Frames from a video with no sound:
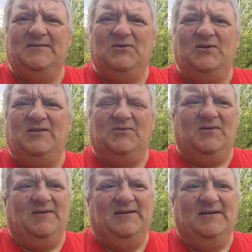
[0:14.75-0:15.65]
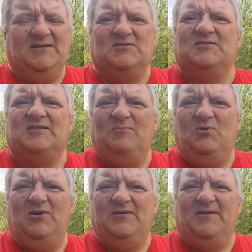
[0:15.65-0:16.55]
You need to
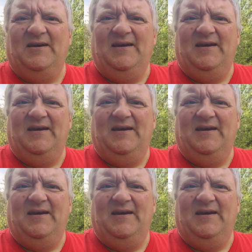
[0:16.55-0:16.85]
disassemble it